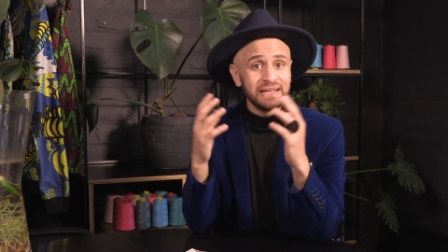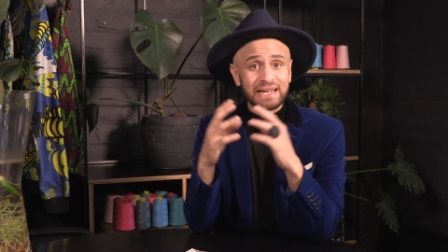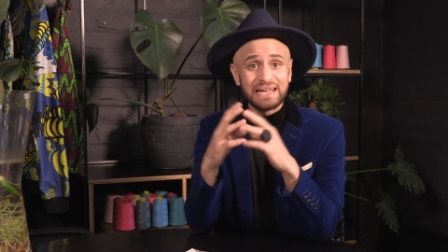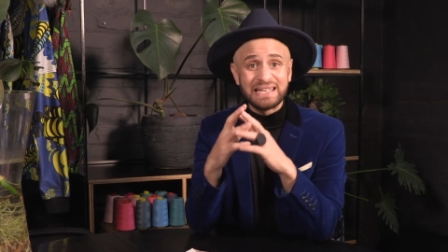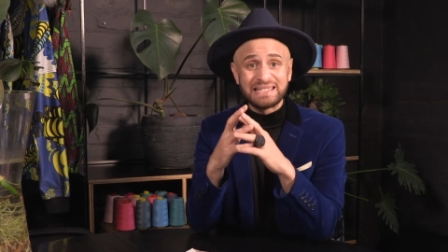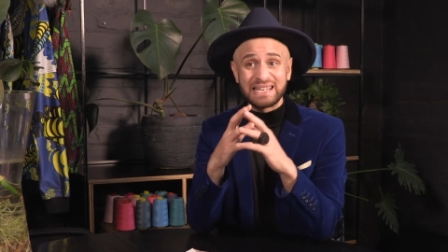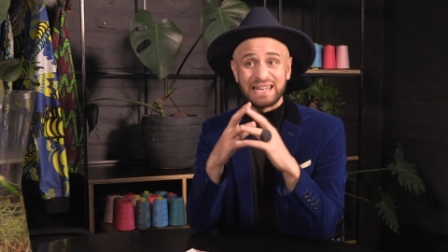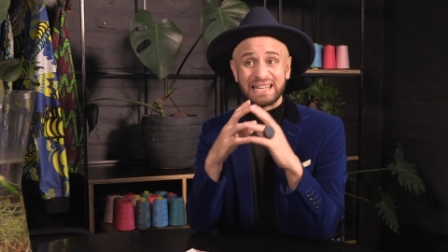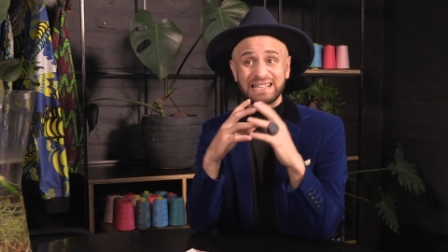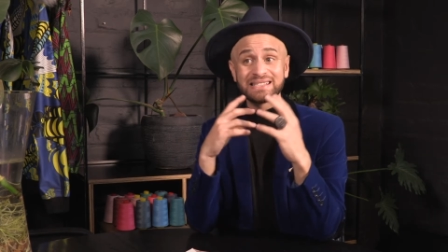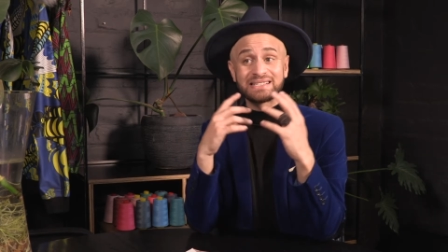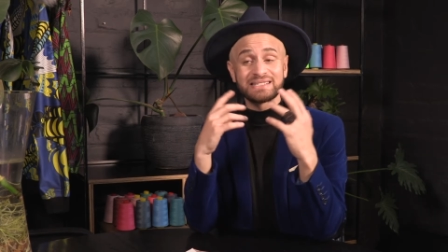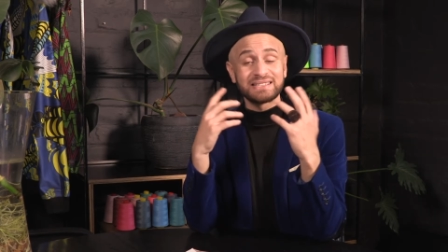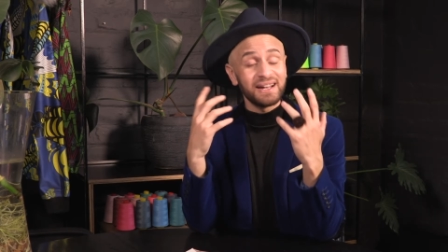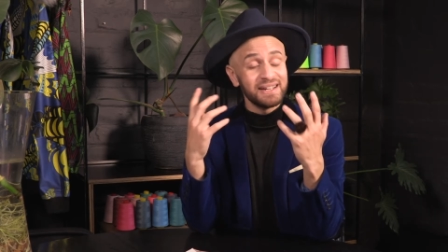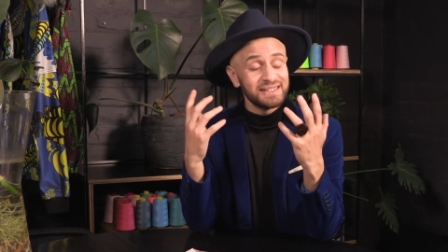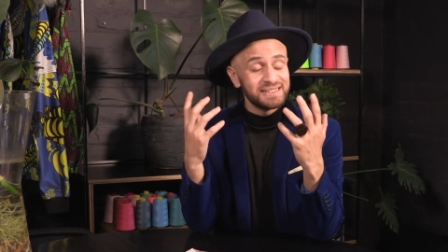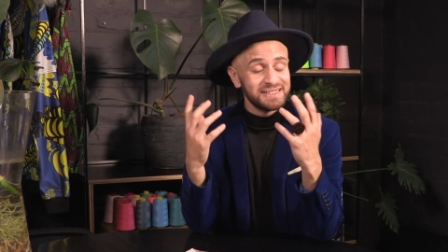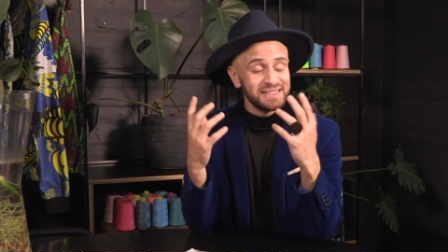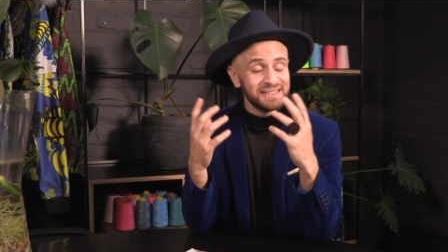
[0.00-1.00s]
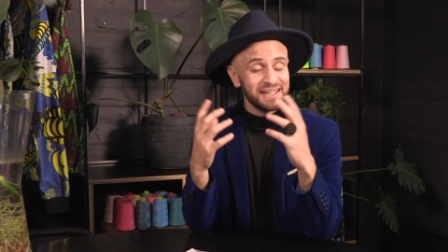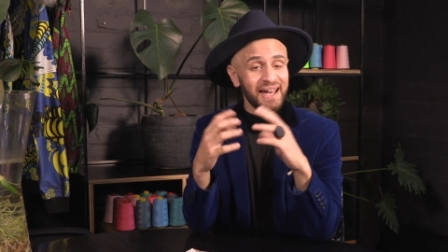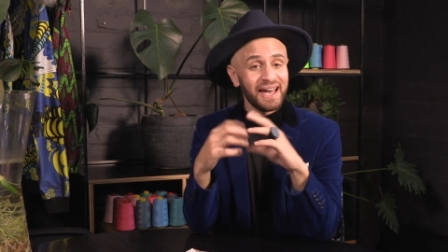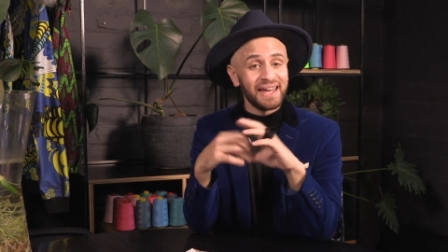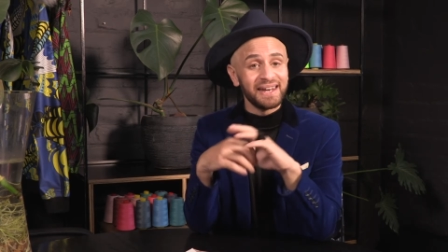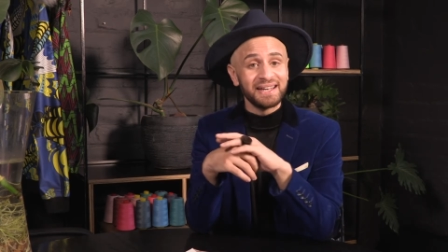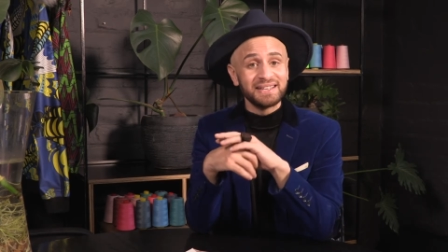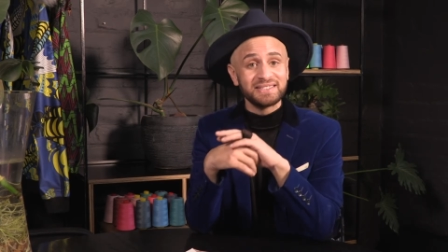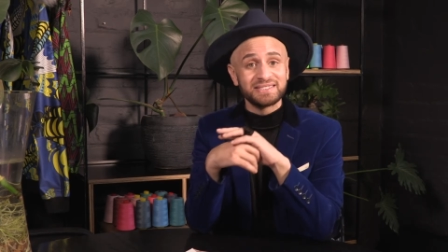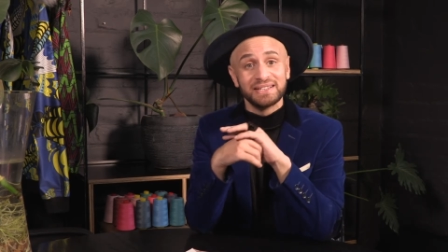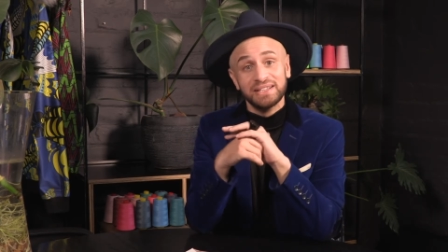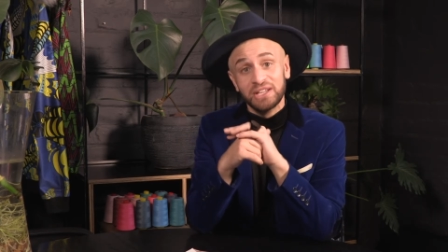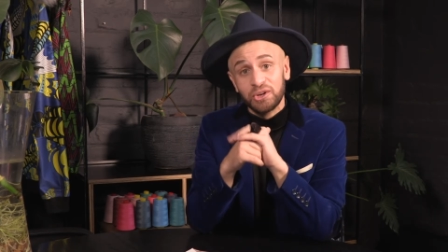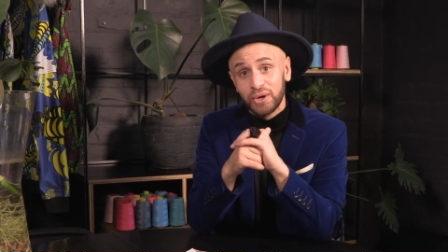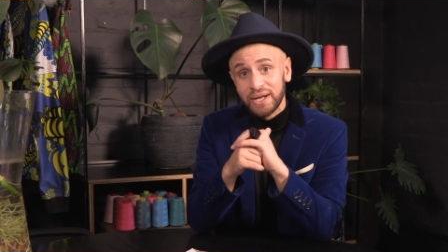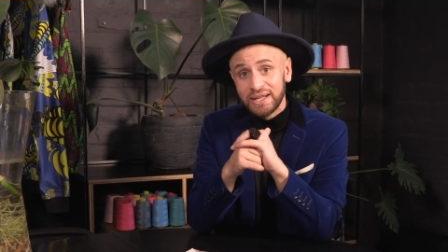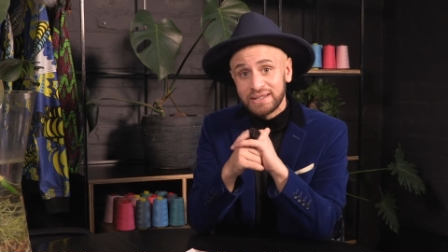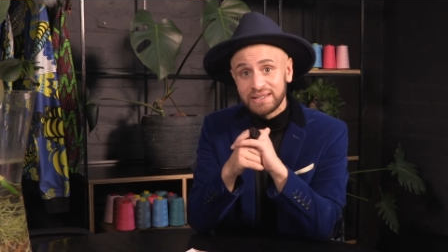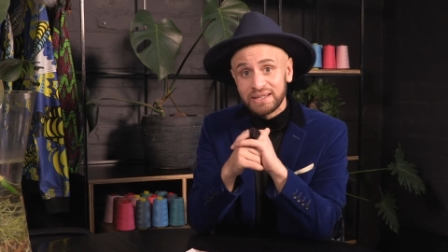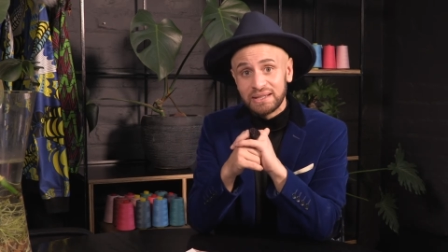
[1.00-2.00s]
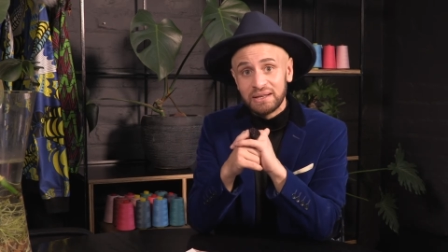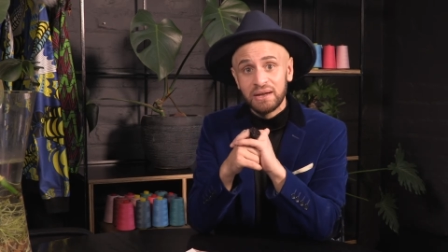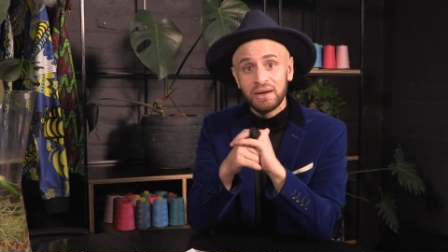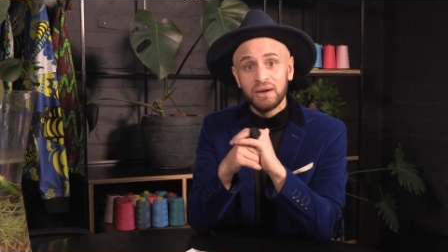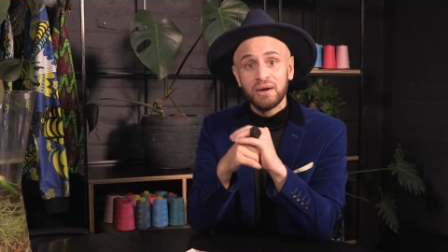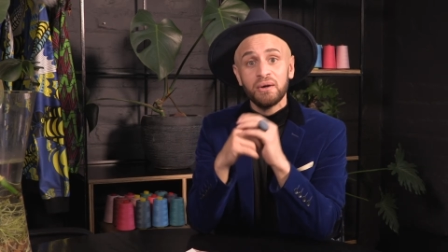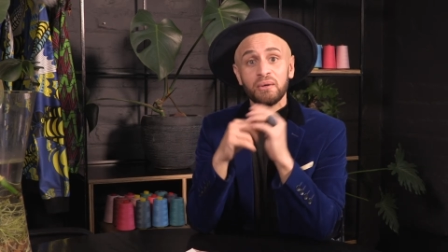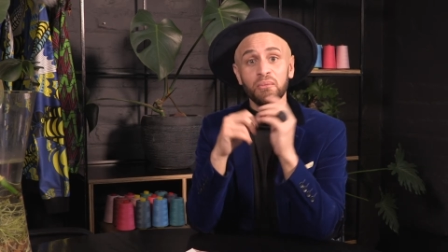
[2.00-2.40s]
is exciting and exhilarating,